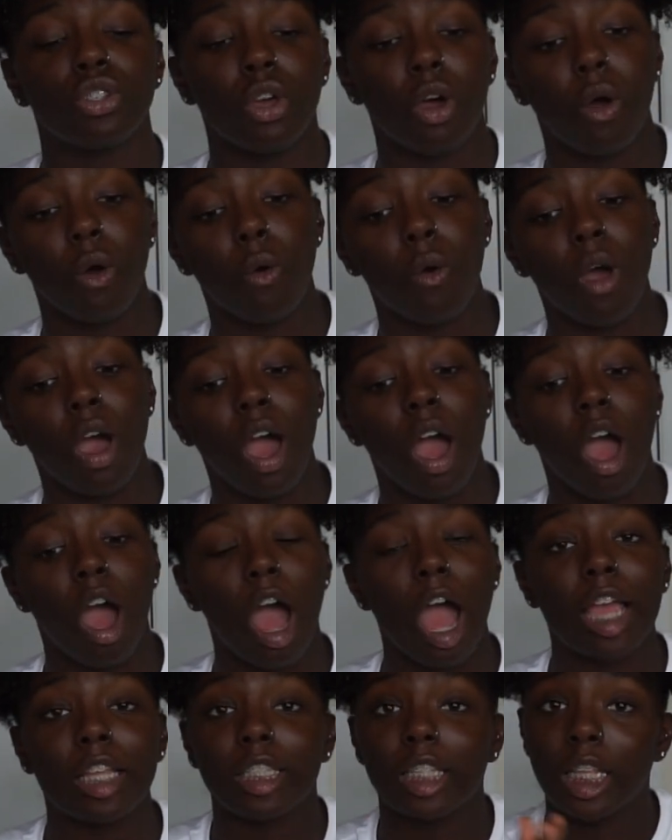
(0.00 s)
So
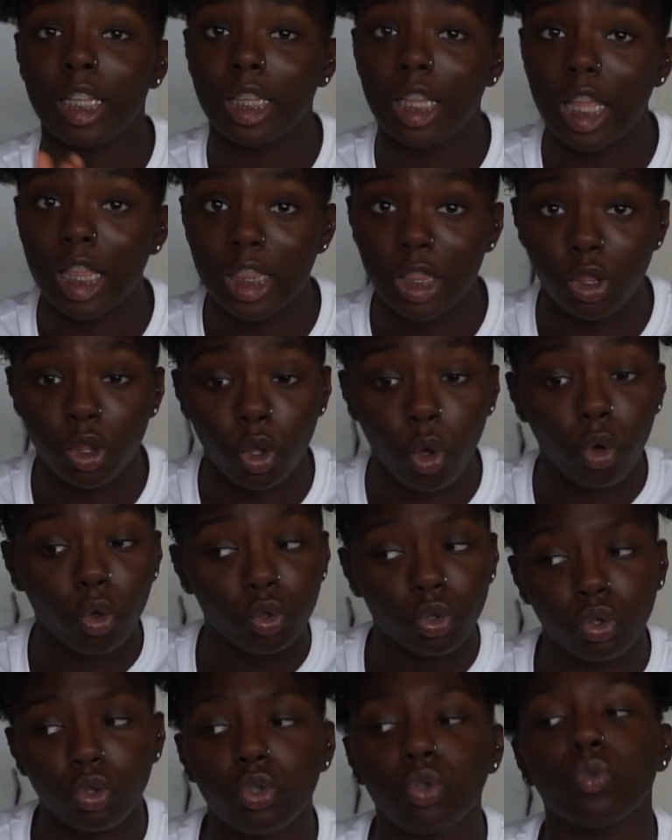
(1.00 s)
I did
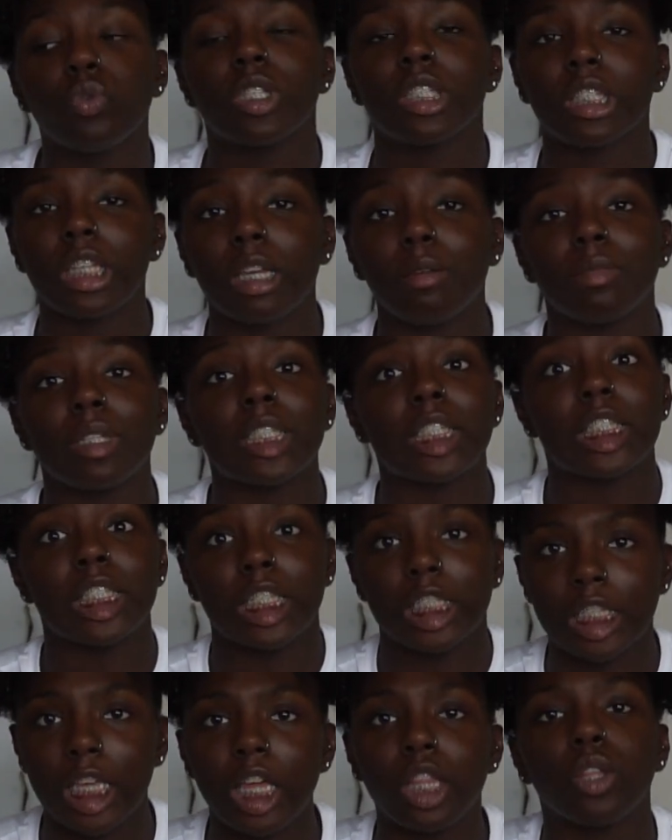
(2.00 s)
those 2
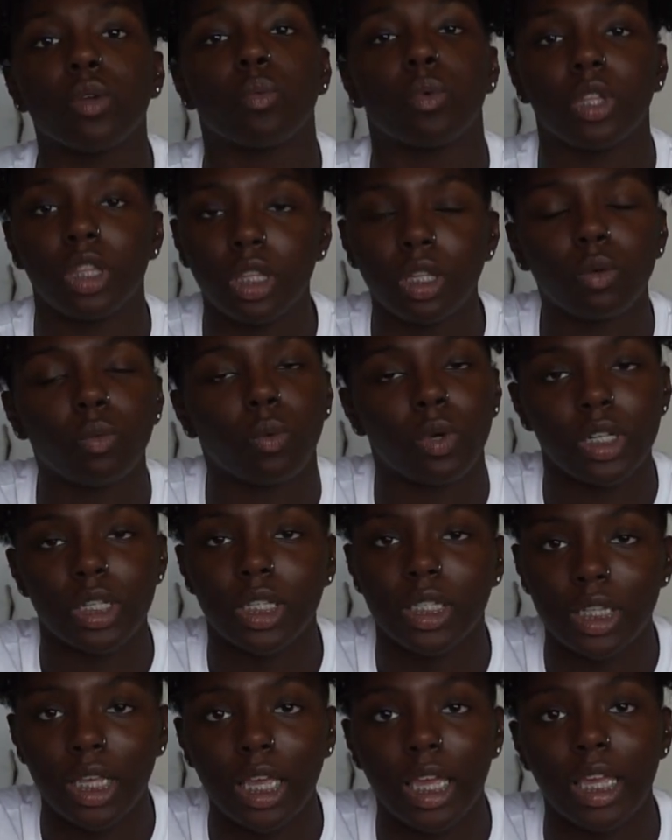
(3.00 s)
assignments together within
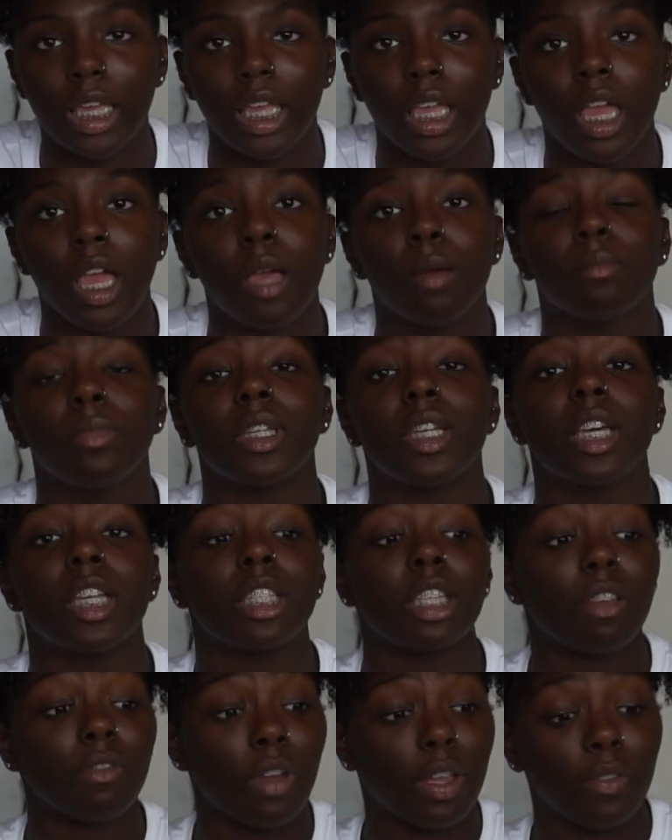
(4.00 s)
one day,
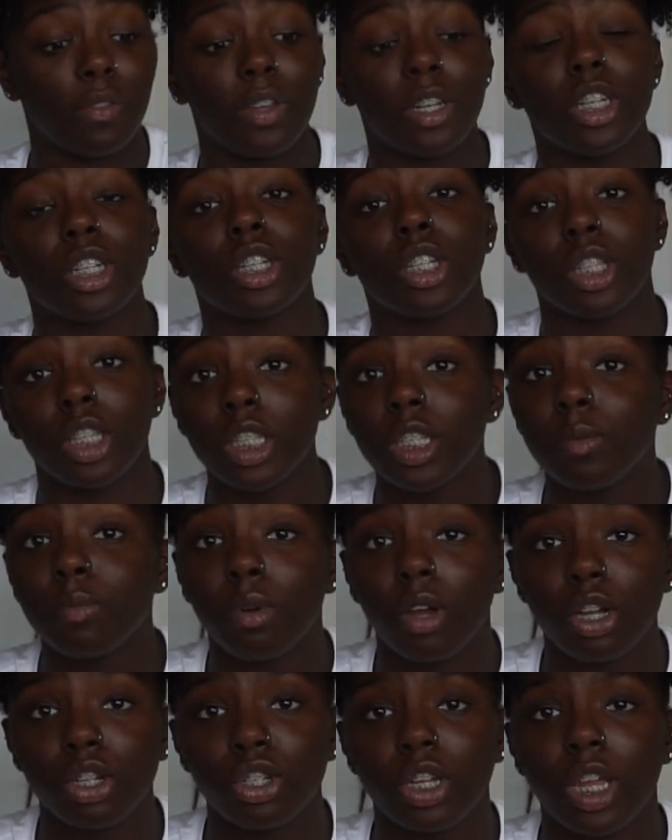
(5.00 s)
because if I finish
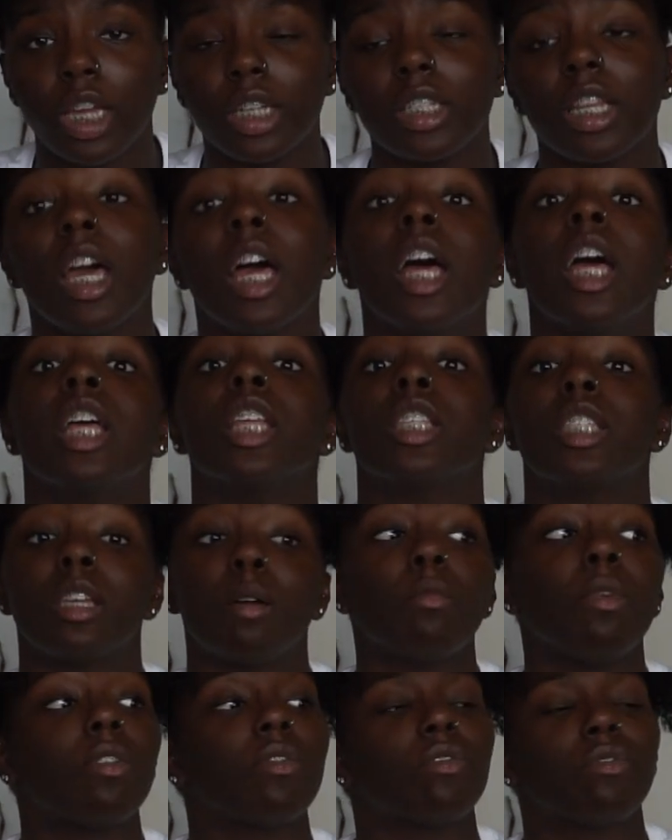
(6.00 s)
this project,
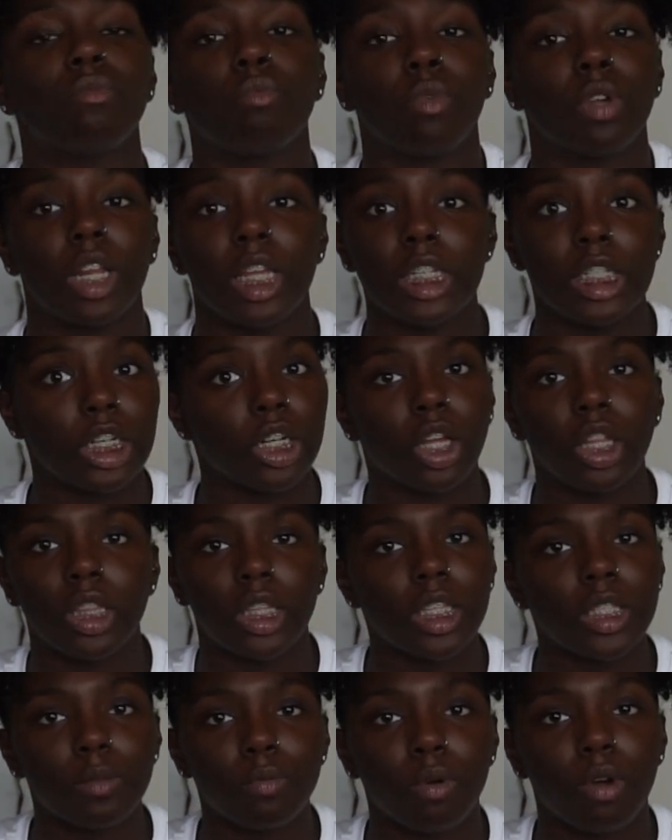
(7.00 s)
some of what I did
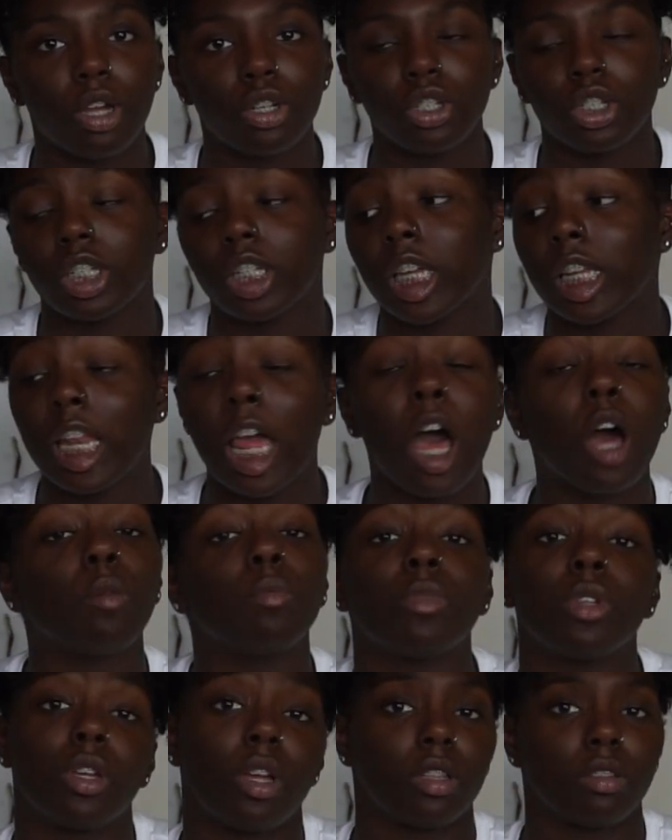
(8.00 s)
on this project can
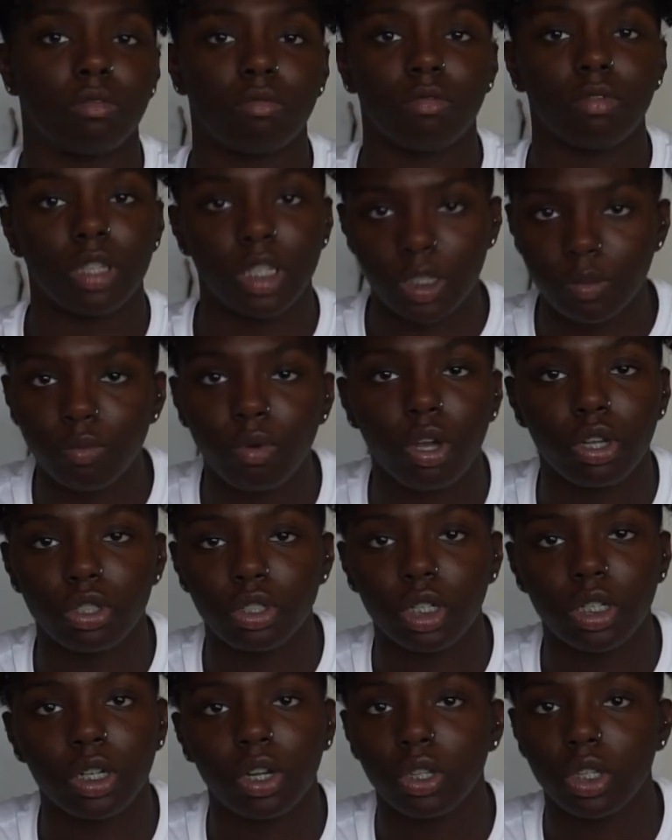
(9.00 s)
help me on this
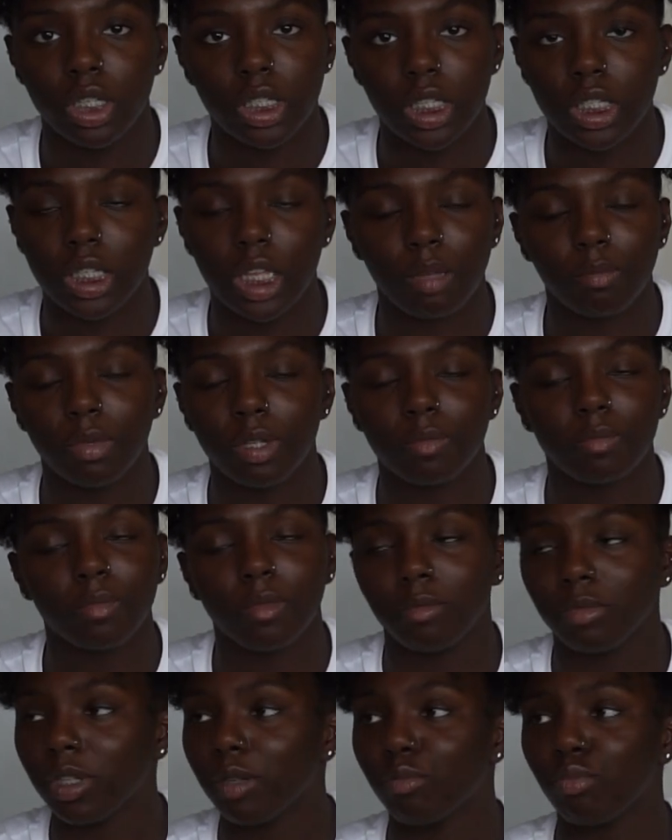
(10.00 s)
project, on this
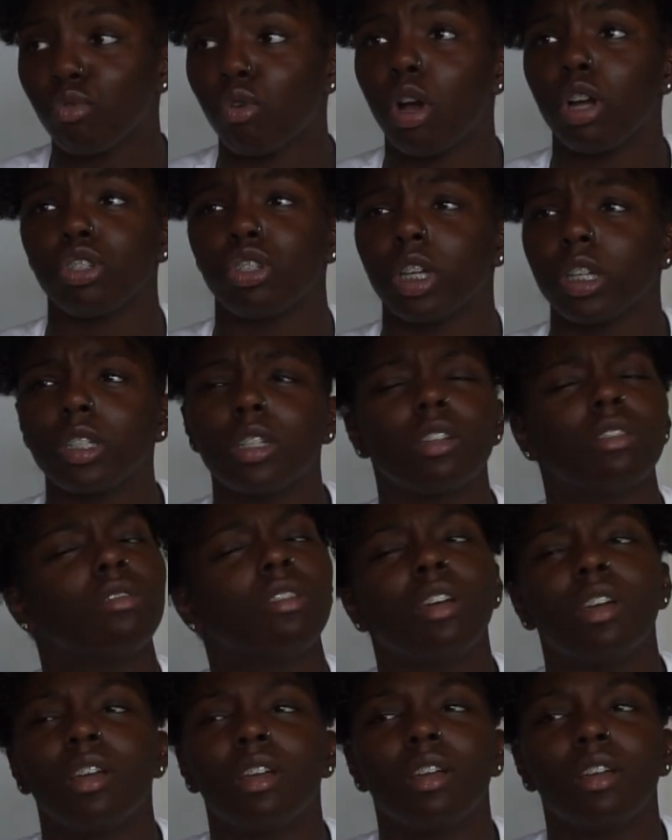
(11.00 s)
assignment. I'm saying project
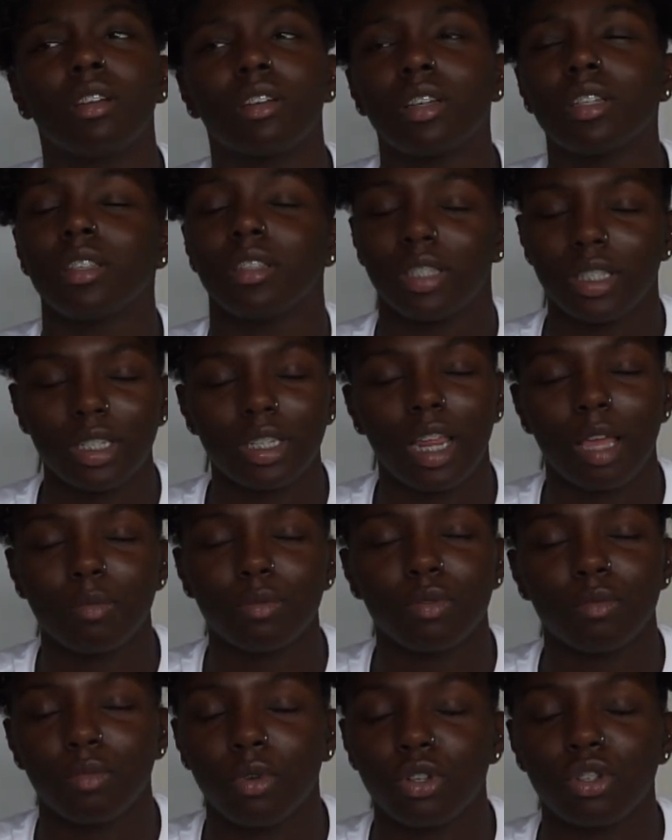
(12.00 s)
because I said
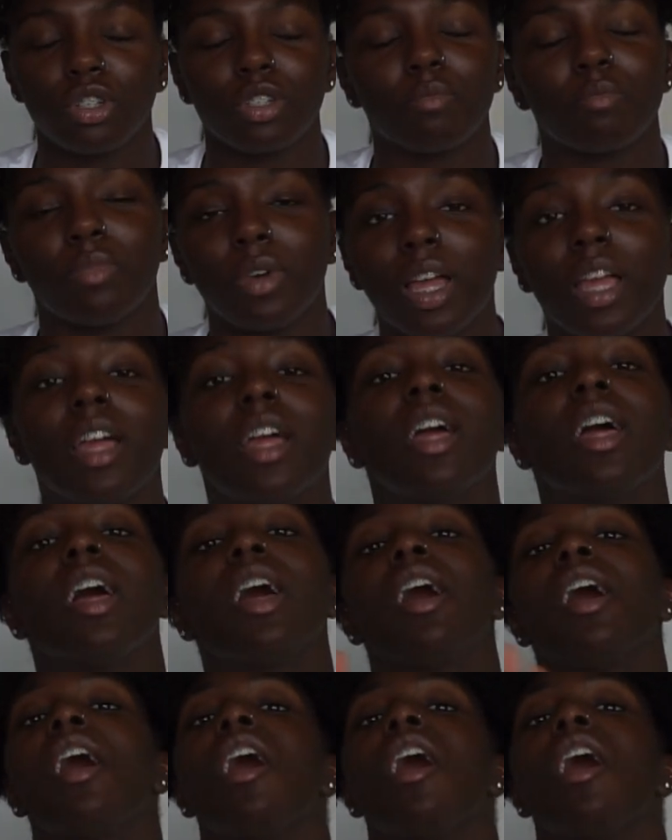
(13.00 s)
capstone project. But